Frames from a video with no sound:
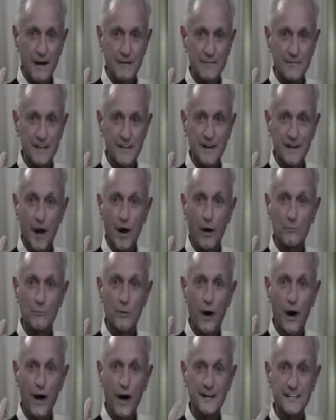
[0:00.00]
then our
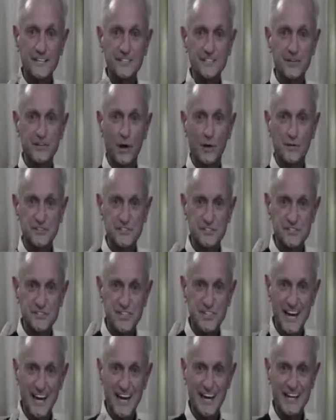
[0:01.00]
body starts
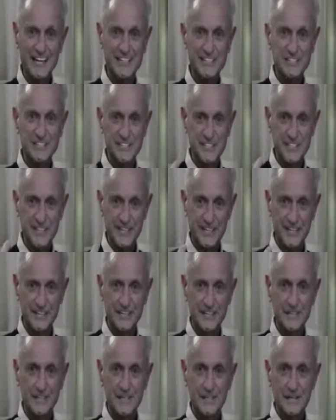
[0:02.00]

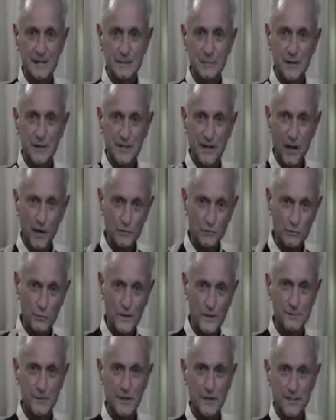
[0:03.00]
changing because
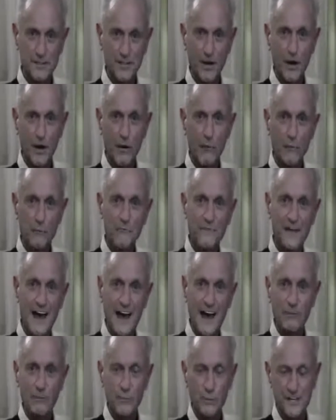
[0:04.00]
we become
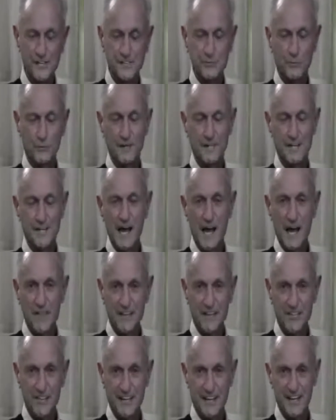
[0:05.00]
that which we
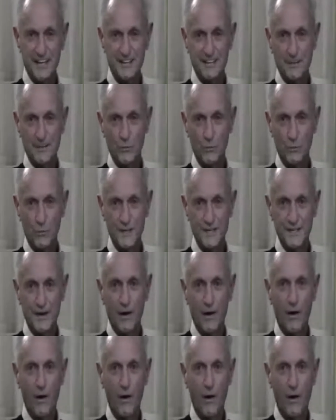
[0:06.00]
think we
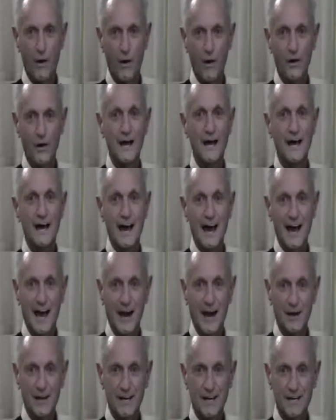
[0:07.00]
are.
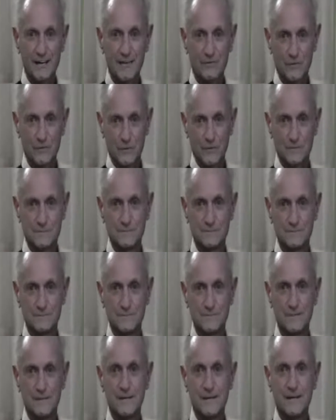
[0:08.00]
However,
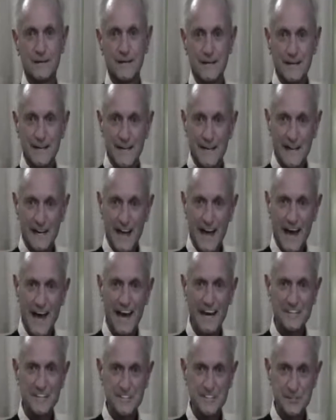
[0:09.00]
it
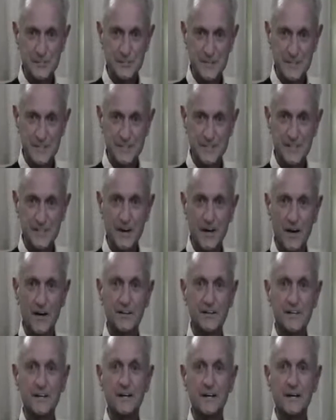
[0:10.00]
has to be
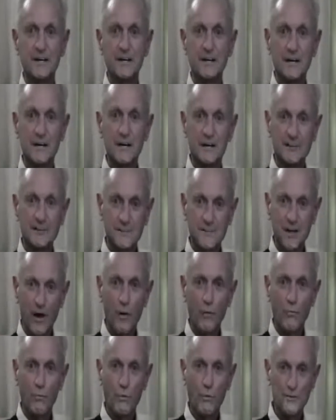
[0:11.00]
done
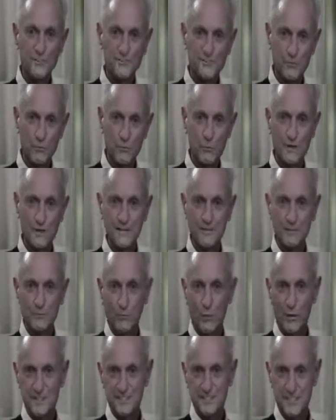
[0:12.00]
not once a week,
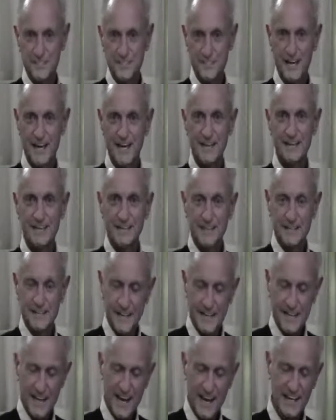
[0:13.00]
once a day.
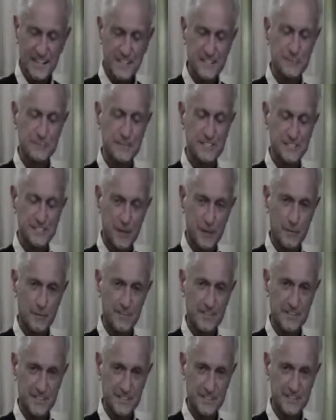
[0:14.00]
It has to be
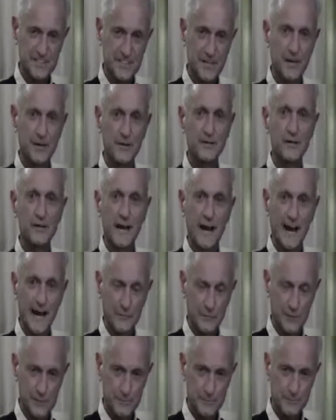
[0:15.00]
something that's done and
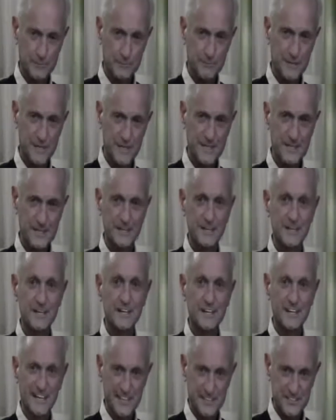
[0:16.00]
repeated
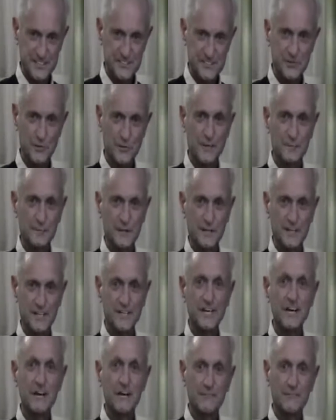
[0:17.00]

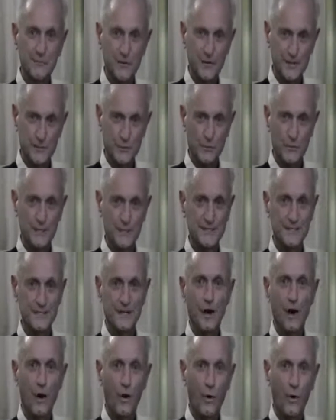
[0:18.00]
extremely frequently
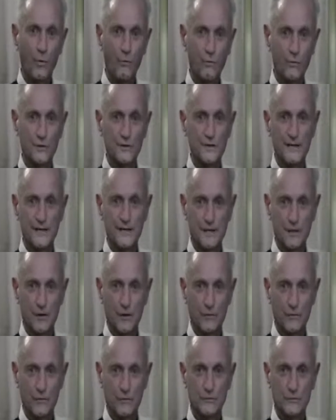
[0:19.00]
over and
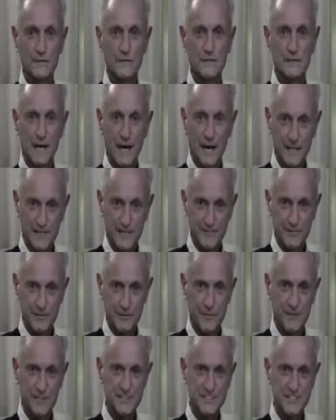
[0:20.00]
over. I'll leave you
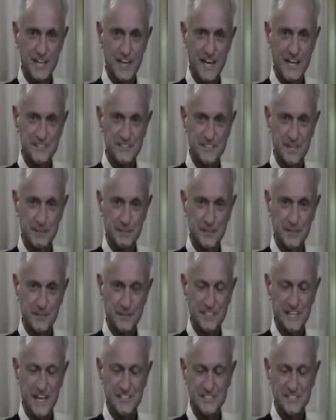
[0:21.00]
with this last thing
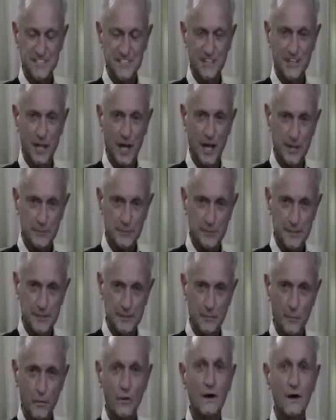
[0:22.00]
because I see a lot of
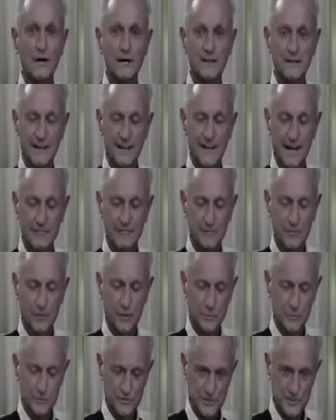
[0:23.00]
people that have
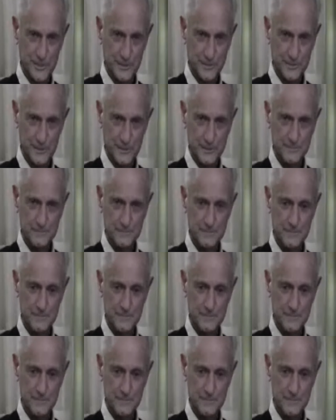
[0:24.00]
trouble sleeping.